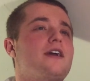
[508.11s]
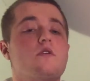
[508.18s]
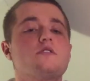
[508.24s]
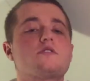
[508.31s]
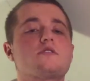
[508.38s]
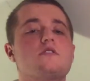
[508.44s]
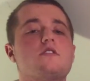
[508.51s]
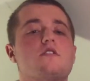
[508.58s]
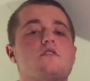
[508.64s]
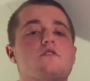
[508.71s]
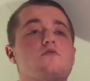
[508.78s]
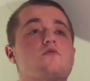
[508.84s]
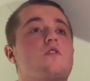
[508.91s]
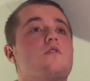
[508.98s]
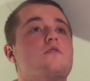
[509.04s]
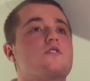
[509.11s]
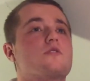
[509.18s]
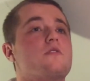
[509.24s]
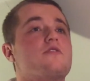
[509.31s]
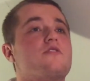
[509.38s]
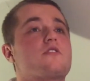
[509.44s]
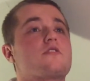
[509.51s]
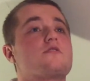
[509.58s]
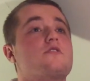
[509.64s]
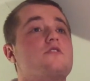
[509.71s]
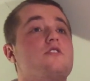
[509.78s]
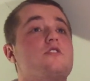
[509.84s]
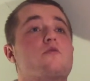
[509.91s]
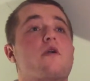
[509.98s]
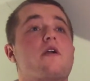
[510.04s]
Once, the roles are reversed
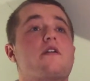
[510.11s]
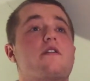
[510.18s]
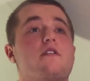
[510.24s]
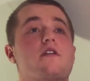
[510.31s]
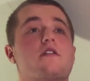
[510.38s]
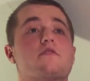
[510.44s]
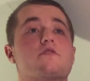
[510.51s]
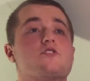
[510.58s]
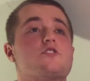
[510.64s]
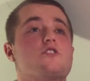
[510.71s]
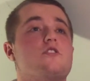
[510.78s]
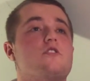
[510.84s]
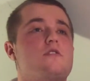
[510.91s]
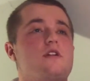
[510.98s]
and you're wearing the other shoe,